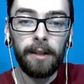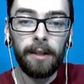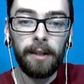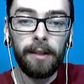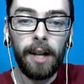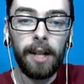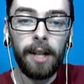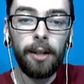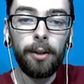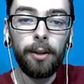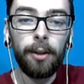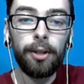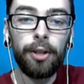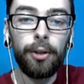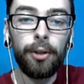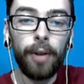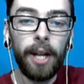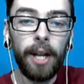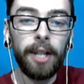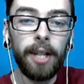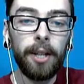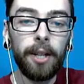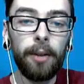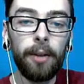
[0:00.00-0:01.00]
I know
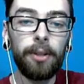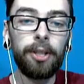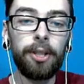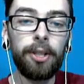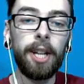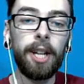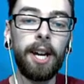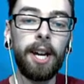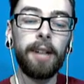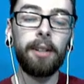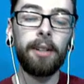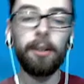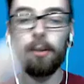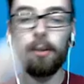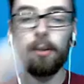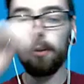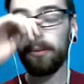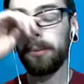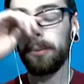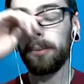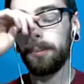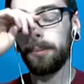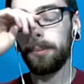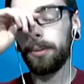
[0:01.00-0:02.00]
Draco Jet will
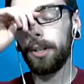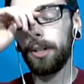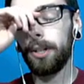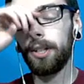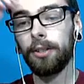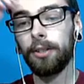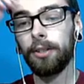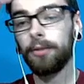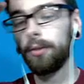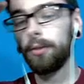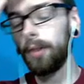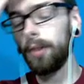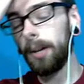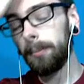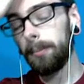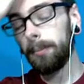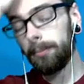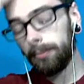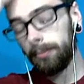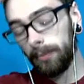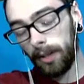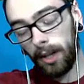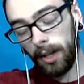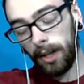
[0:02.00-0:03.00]
be pretty useful. I'm
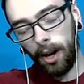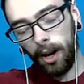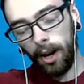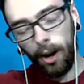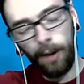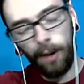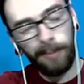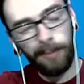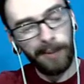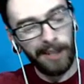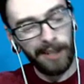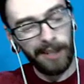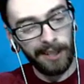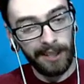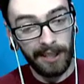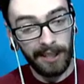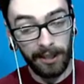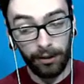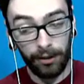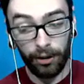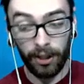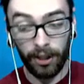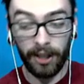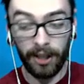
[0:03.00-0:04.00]
hoping
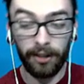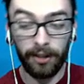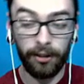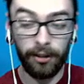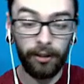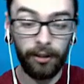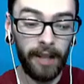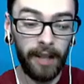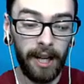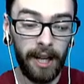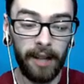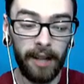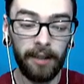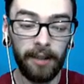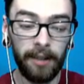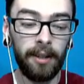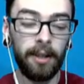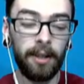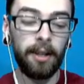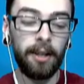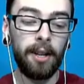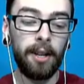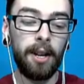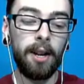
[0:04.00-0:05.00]
Kingdra can learn that.
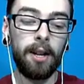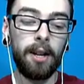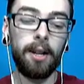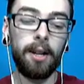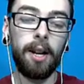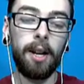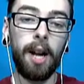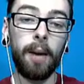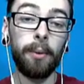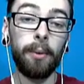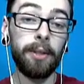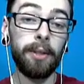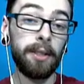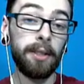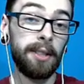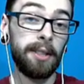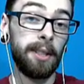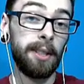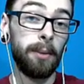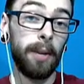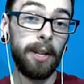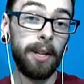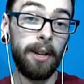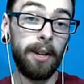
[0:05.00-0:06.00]
I wouldn't see
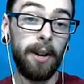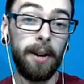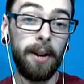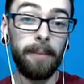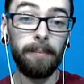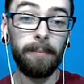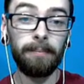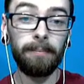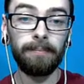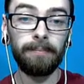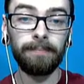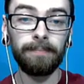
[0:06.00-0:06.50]
why not.